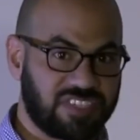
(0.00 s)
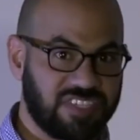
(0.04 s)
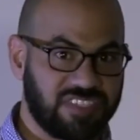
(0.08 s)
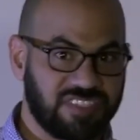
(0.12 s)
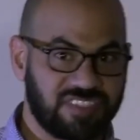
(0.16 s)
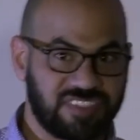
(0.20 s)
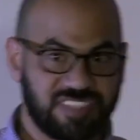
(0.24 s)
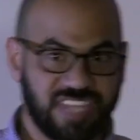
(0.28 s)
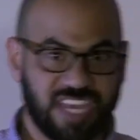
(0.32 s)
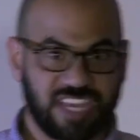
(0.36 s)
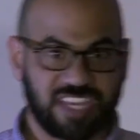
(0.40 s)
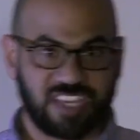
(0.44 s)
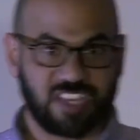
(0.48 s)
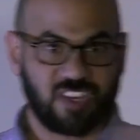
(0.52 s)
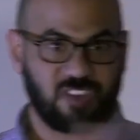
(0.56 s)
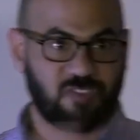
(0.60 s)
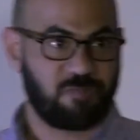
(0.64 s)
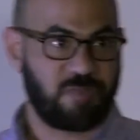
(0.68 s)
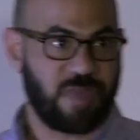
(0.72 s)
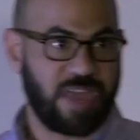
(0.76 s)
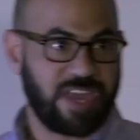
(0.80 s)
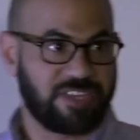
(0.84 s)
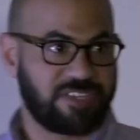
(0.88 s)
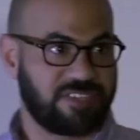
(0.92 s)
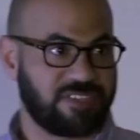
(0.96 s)
consecutive
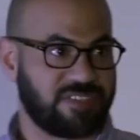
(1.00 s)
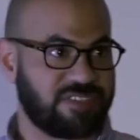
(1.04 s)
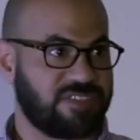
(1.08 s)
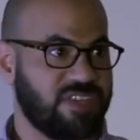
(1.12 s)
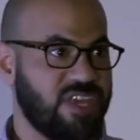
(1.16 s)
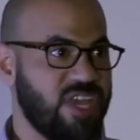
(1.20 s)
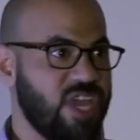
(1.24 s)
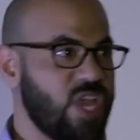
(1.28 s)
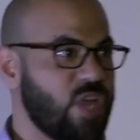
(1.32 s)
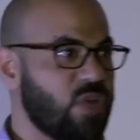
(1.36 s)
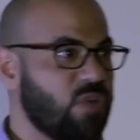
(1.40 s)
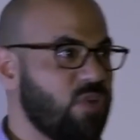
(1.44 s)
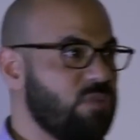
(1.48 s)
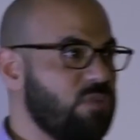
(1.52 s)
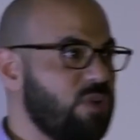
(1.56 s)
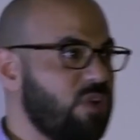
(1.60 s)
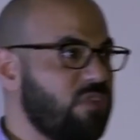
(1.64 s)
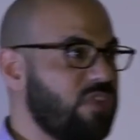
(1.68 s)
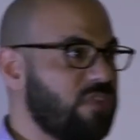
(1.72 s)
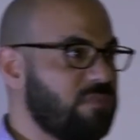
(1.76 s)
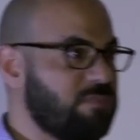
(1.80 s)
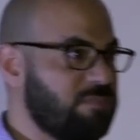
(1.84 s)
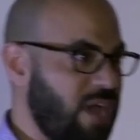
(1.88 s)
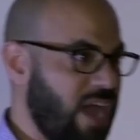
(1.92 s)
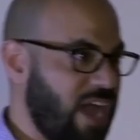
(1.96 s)
patients,
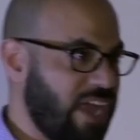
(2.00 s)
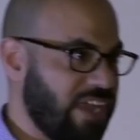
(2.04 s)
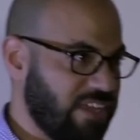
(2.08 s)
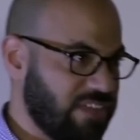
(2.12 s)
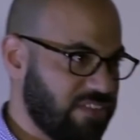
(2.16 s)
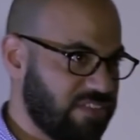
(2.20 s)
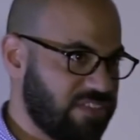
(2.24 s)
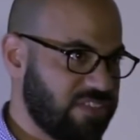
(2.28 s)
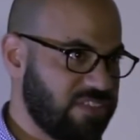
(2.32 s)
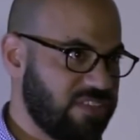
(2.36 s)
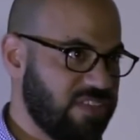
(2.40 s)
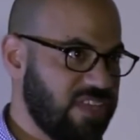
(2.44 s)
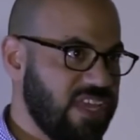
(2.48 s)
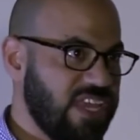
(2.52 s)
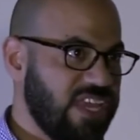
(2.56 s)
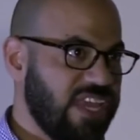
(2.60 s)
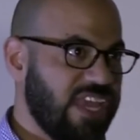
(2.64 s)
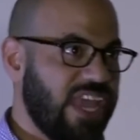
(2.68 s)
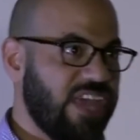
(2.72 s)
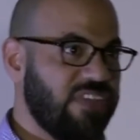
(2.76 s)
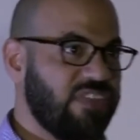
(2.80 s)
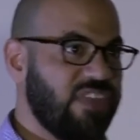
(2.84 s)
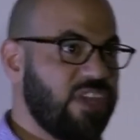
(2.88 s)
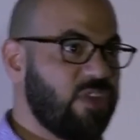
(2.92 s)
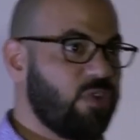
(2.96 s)
removing bias,
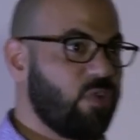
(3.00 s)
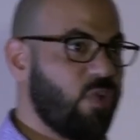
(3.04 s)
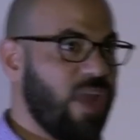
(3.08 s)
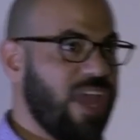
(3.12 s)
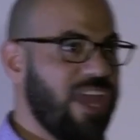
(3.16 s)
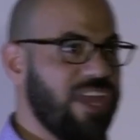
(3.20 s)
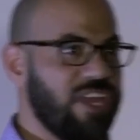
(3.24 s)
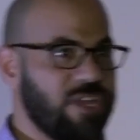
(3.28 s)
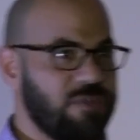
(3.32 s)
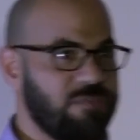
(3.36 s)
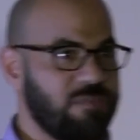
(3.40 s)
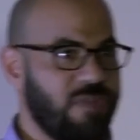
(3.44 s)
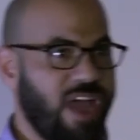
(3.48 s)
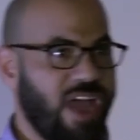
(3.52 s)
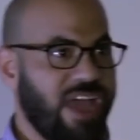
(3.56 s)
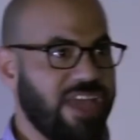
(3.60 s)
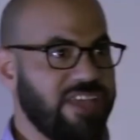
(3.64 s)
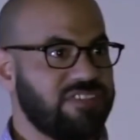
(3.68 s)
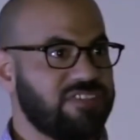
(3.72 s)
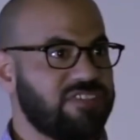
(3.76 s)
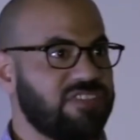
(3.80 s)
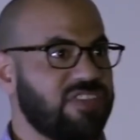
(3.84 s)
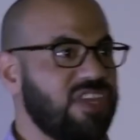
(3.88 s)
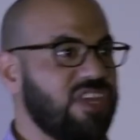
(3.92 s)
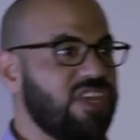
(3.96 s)
and they
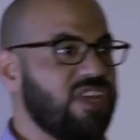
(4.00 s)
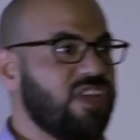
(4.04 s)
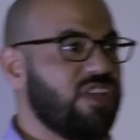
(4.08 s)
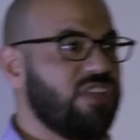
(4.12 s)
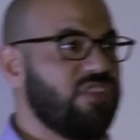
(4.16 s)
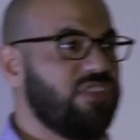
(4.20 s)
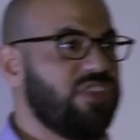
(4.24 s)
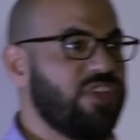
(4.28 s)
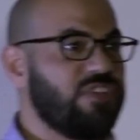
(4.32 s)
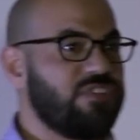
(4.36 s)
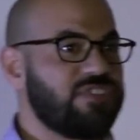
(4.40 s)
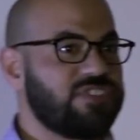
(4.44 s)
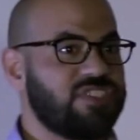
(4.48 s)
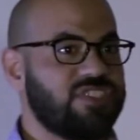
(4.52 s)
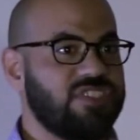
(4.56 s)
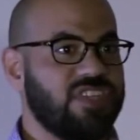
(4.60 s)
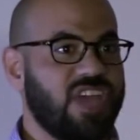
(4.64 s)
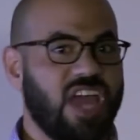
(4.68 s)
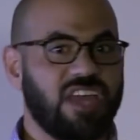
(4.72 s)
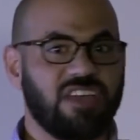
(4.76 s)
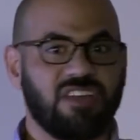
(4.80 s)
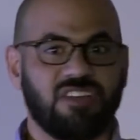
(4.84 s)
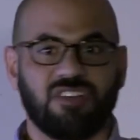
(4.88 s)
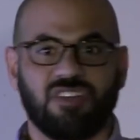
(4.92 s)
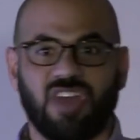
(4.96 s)
randomized the
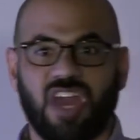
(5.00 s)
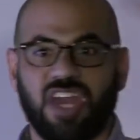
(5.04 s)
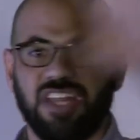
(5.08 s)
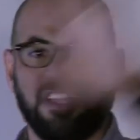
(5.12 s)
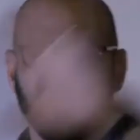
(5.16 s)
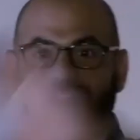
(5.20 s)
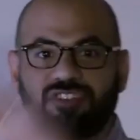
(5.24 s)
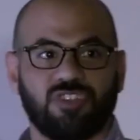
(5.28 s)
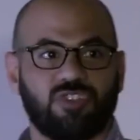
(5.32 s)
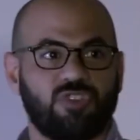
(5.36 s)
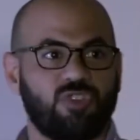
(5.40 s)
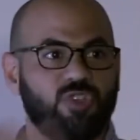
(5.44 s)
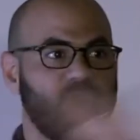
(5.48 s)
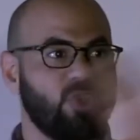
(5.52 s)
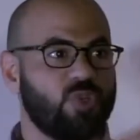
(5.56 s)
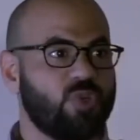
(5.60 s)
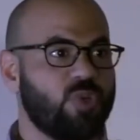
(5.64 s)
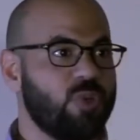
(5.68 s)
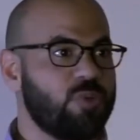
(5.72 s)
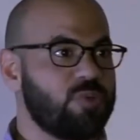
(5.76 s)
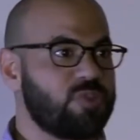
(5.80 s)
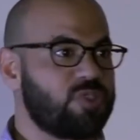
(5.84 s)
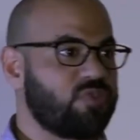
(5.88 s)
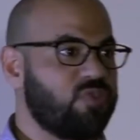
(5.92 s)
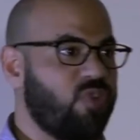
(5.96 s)
990 to two
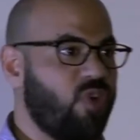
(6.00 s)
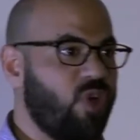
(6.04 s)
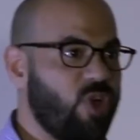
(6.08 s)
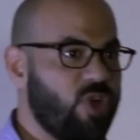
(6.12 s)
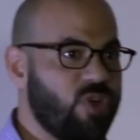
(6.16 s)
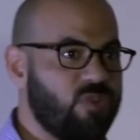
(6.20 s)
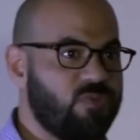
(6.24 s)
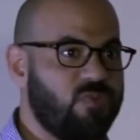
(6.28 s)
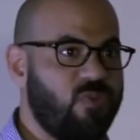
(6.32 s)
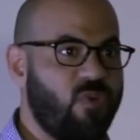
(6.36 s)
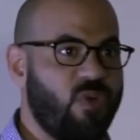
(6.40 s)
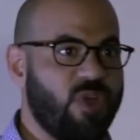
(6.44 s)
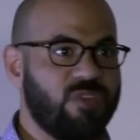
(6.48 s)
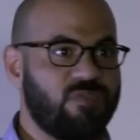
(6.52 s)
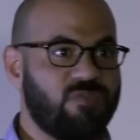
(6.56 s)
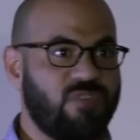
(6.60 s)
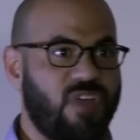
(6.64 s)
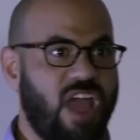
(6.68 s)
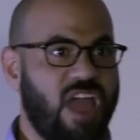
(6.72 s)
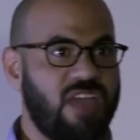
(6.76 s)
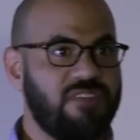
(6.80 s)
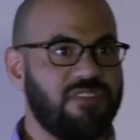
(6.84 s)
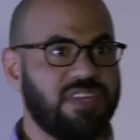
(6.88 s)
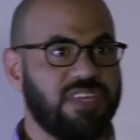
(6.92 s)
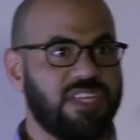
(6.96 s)
groups,
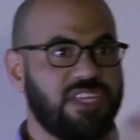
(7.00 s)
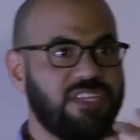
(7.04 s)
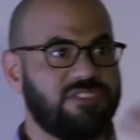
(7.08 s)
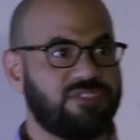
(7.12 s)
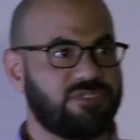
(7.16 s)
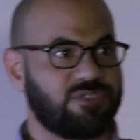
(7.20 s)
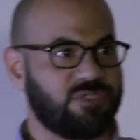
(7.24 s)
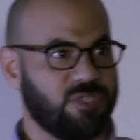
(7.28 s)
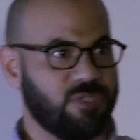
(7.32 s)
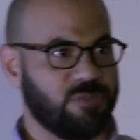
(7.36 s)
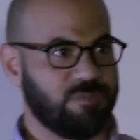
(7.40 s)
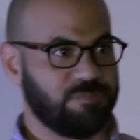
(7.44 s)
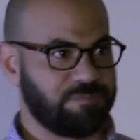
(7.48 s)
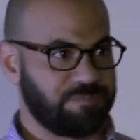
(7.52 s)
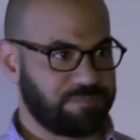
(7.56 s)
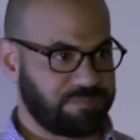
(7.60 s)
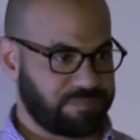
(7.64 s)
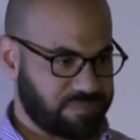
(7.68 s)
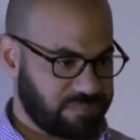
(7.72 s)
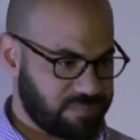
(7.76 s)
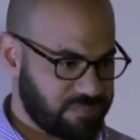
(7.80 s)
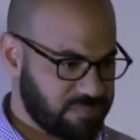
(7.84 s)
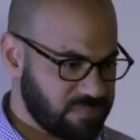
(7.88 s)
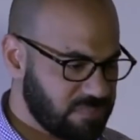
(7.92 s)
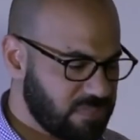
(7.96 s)
445 in each group.
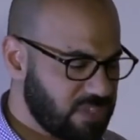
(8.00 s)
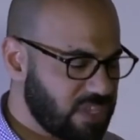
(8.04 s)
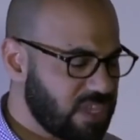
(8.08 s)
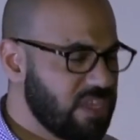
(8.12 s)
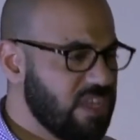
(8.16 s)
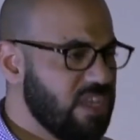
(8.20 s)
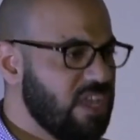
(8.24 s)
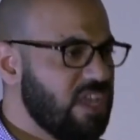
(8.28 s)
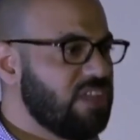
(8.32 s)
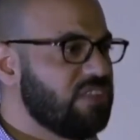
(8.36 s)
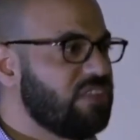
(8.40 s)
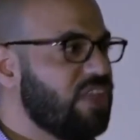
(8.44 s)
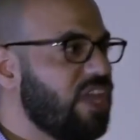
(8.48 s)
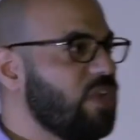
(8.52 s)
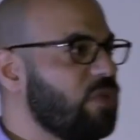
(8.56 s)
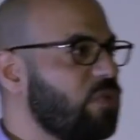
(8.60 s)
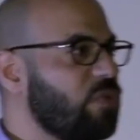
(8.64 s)
They